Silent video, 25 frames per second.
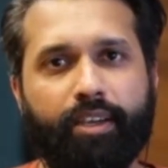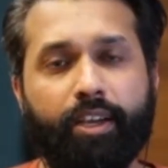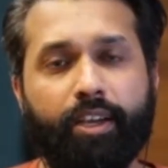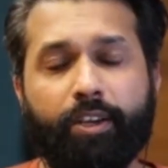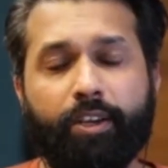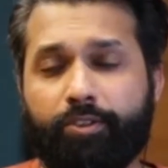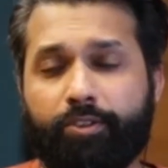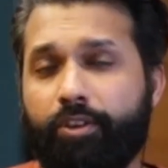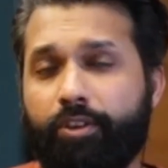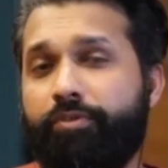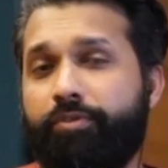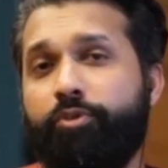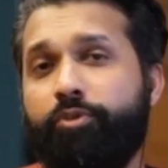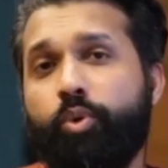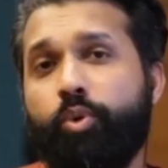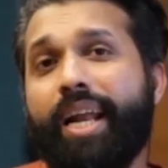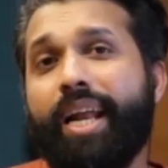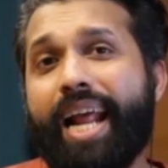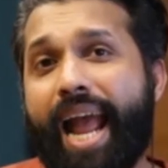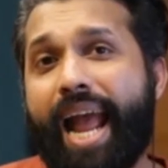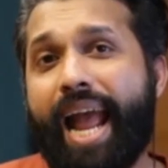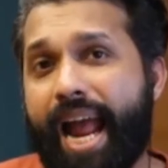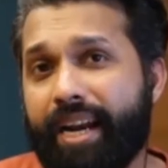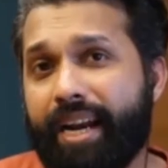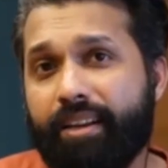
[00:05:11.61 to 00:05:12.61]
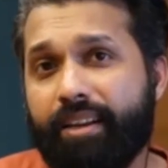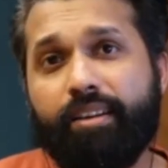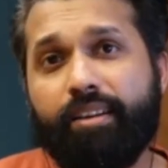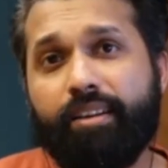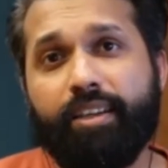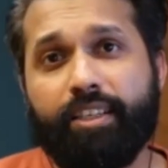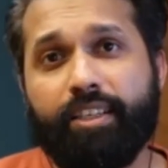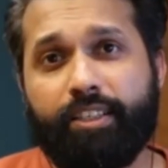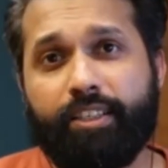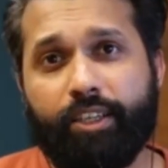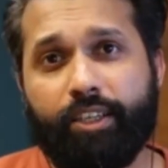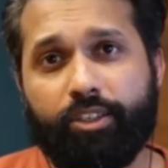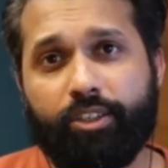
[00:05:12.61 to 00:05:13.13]
So if you are at an early
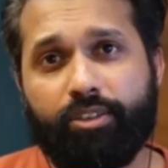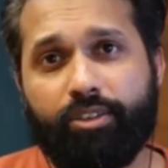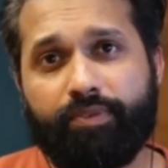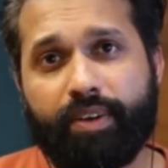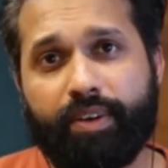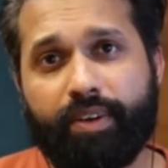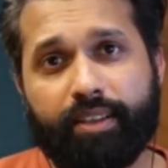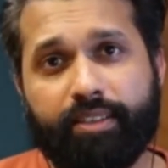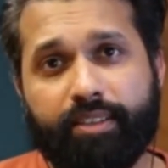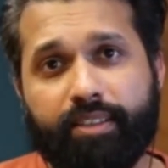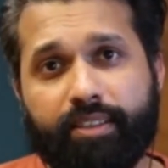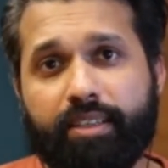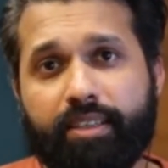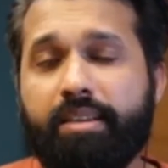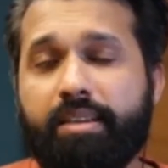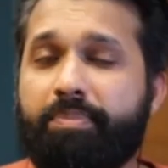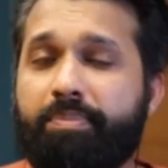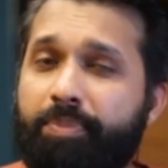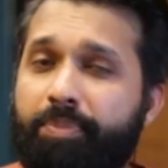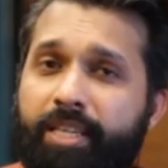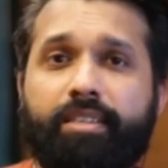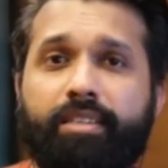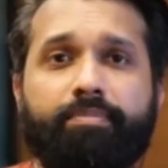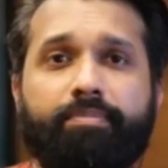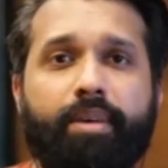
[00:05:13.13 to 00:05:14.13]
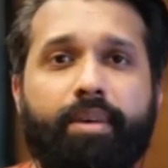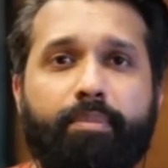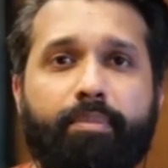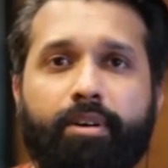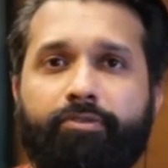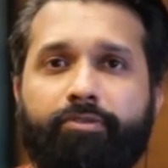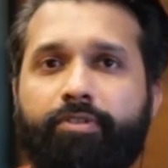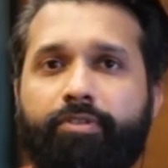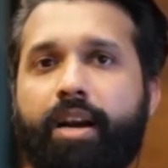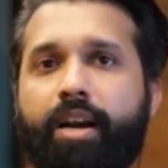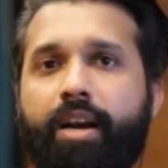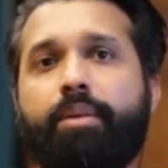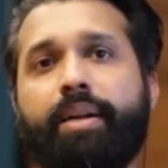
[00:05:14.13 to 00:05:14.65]
stage of dancing, please remember
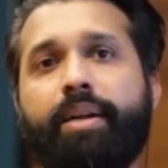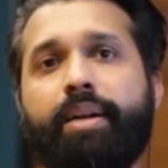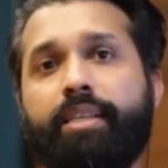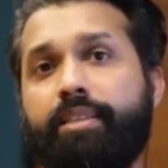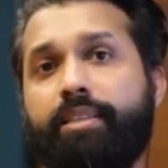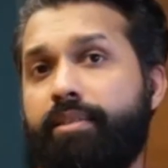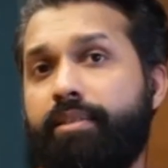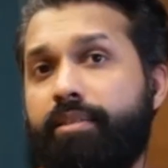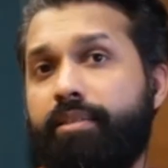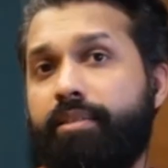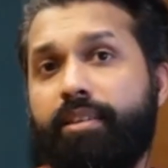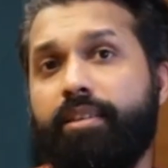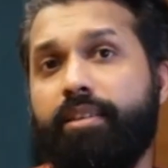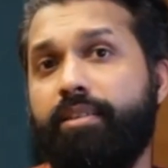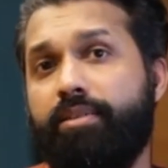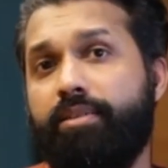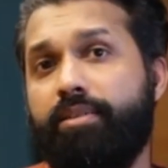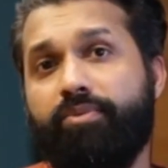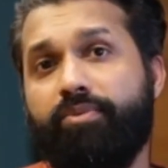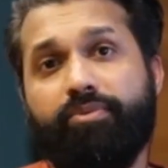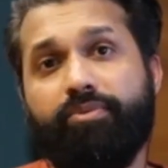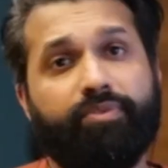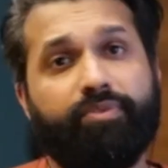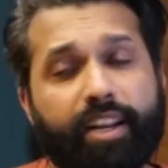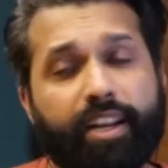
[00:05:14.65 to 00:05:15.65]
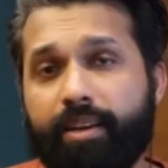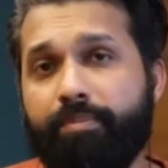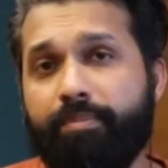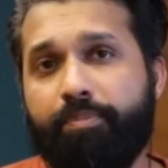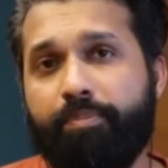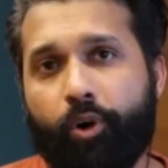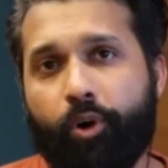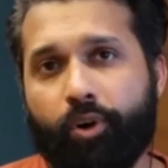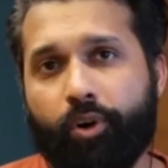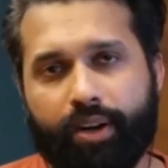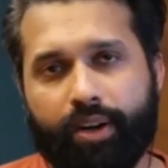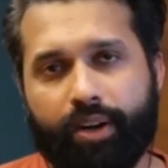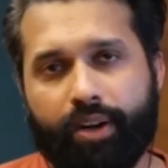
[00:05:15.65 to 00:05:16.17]
fundamentals and theory is very
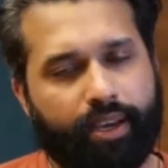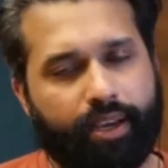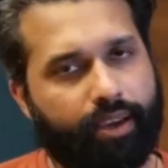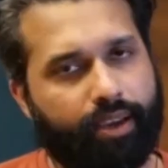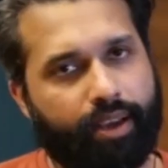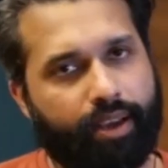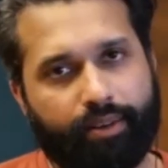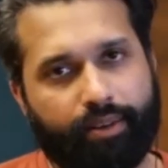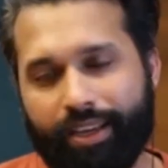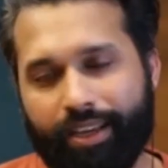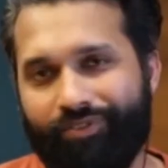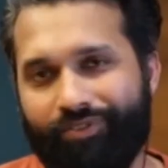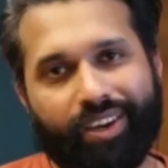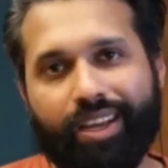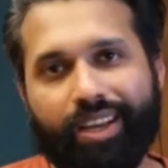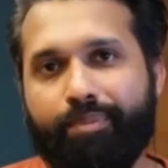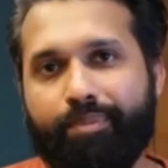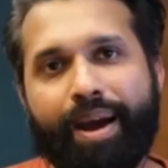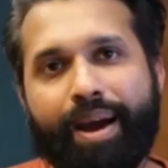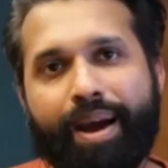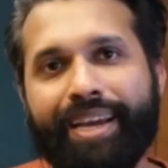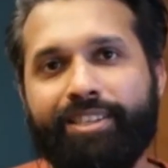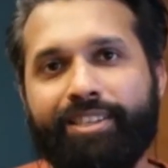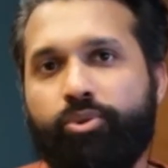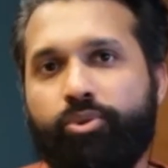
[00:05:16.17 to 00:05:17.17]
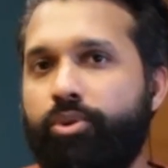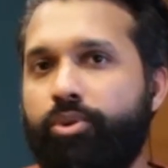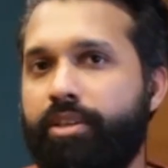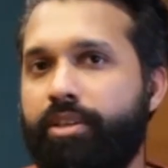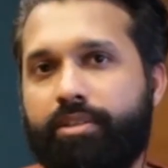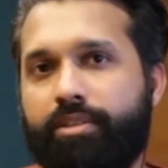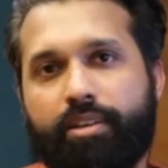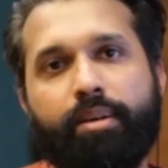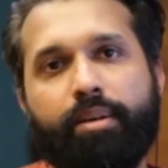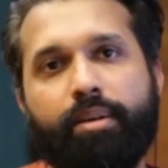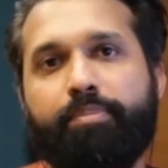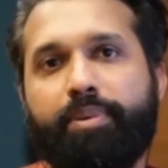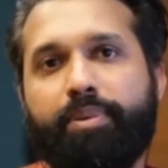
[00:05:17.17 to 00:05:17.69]
important. And in my school, it's
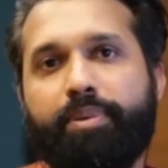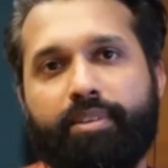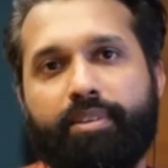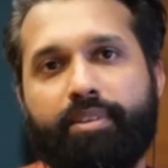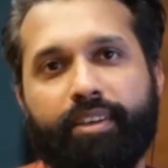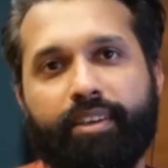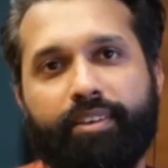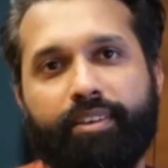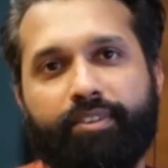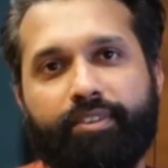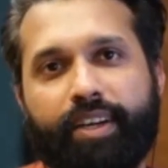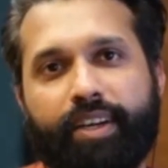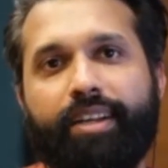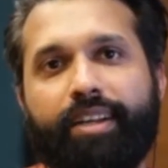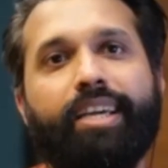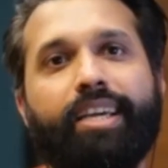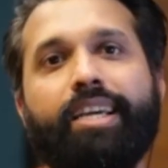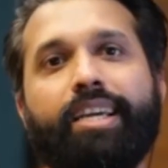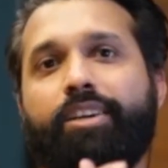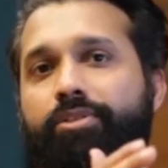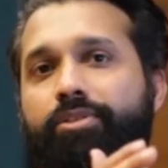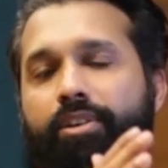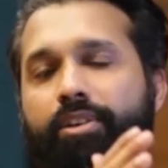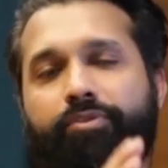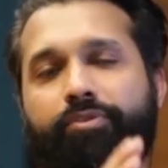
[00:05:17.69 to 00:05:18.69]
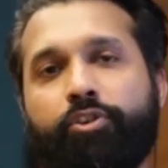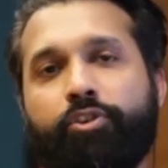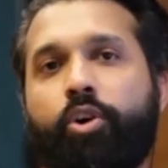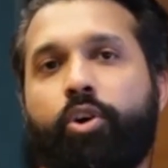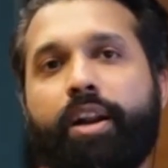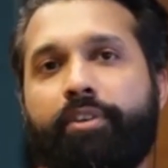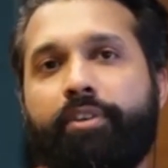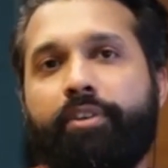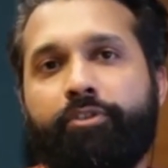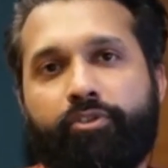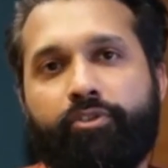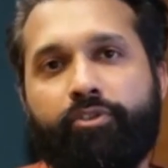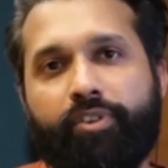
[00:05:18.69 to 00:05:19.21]
compulsory, right? So if you don't
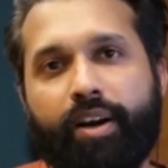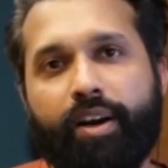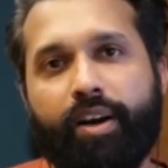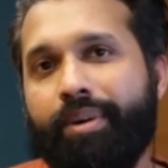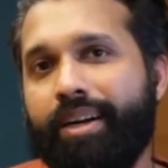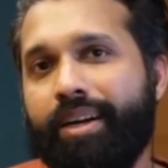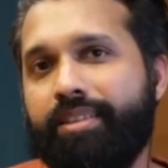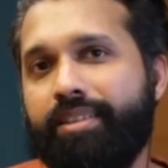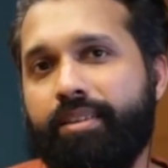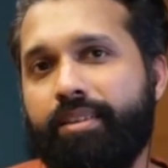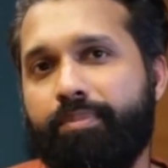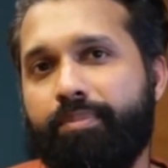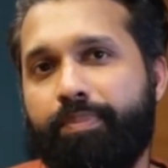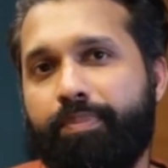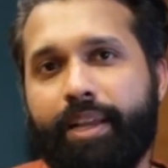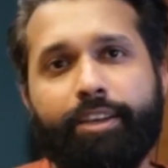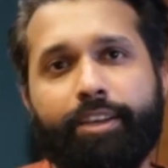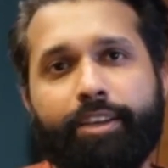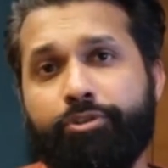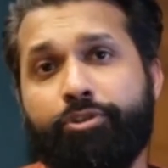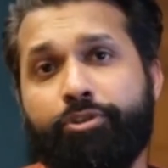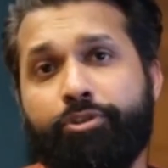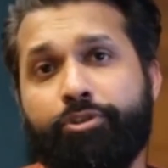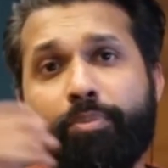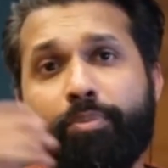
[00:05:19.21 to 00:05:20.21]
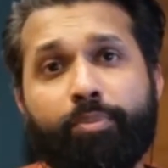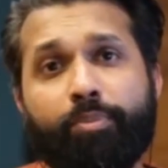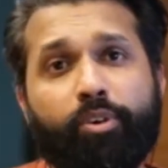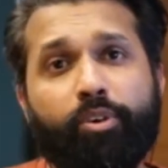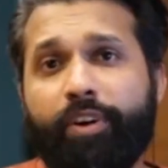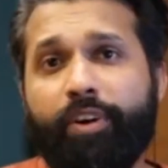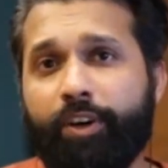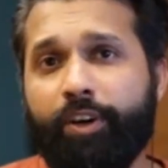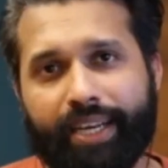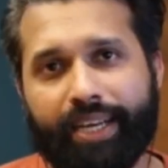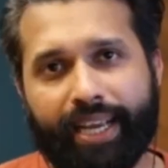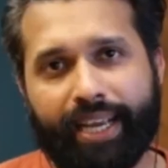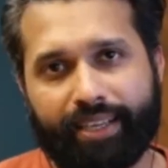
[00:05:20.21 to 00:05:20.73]
have your fundamentals in place, you don't move into
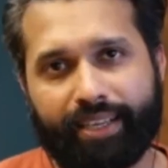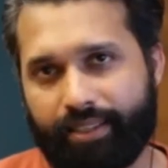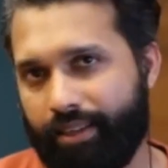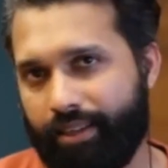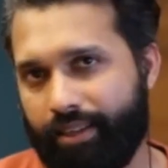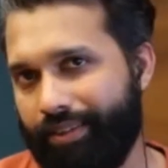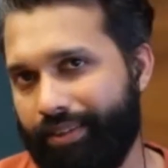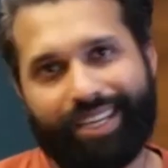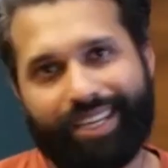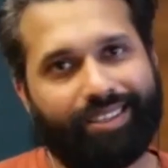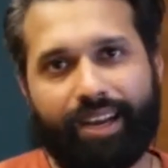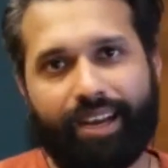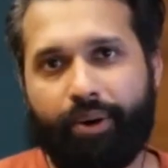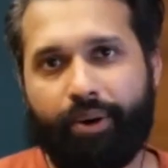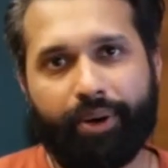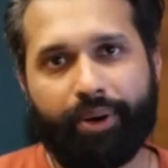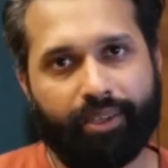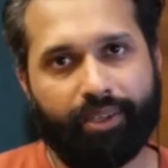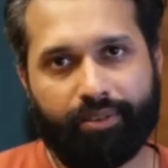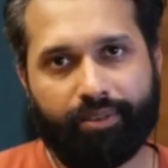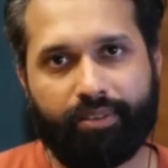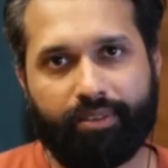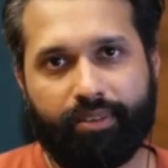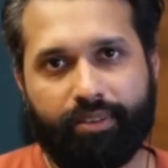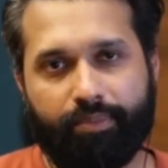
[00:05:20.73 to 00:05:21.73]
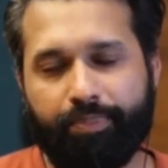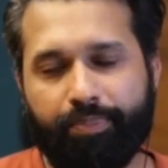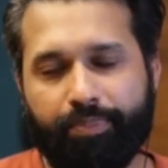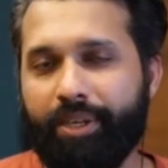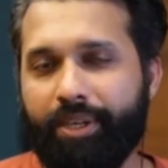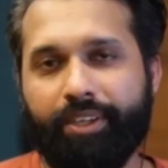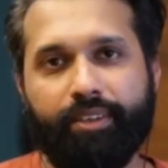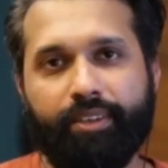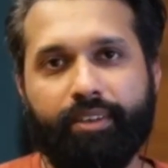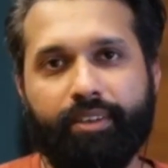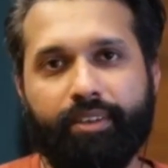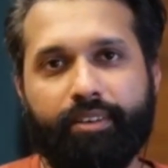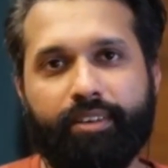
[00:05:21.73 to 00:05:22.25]
the next level. That's how it is,
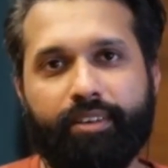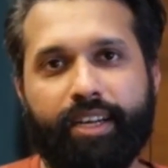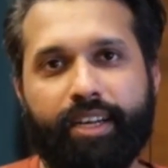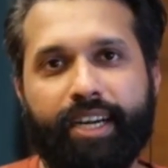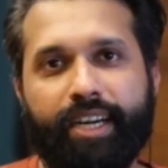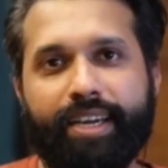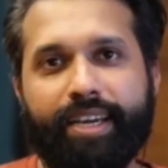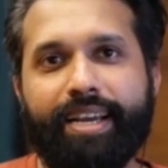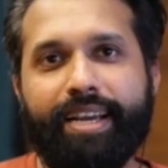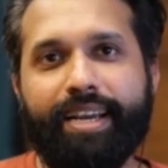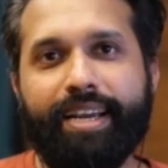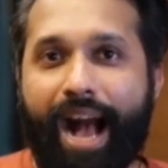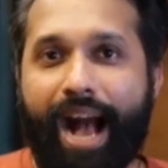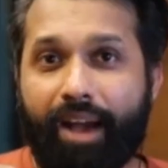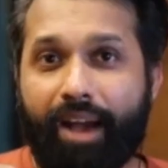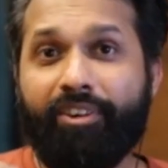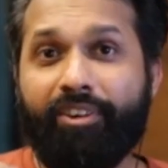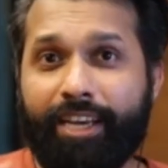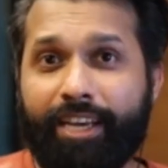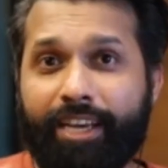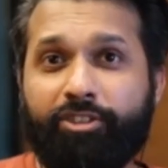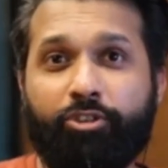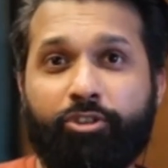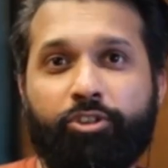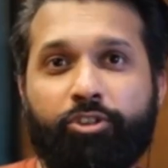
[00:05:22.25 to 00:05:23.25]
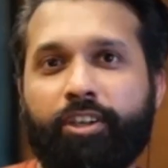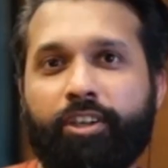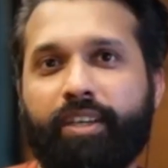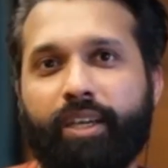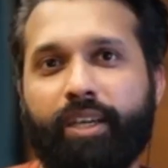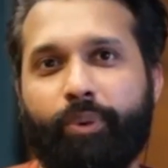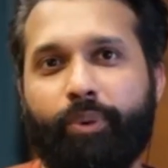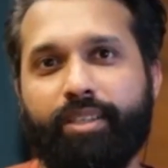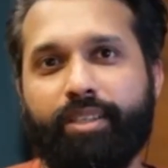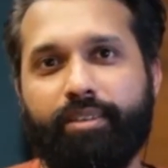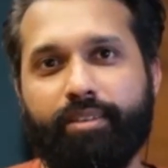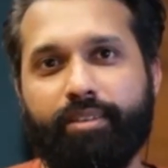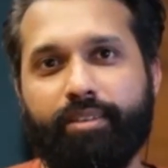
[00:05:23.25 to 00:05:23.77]
period, right? I will ask you theory
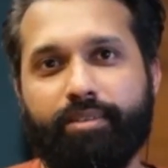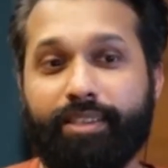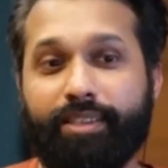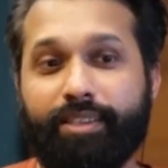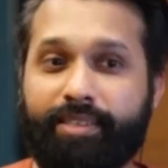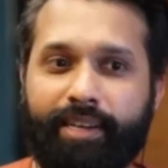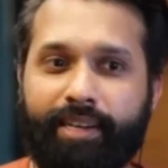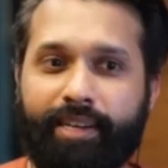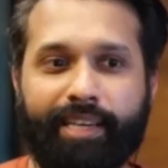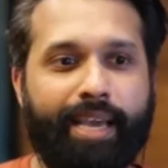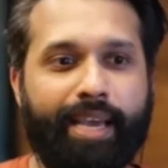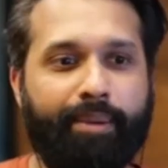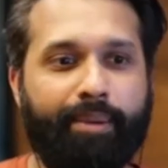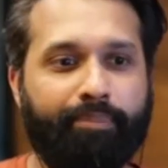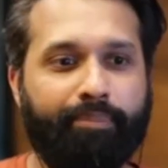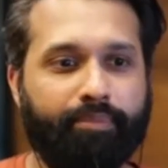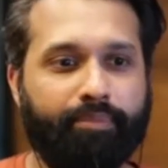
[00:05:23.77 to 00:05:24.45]
questions. It's an exam.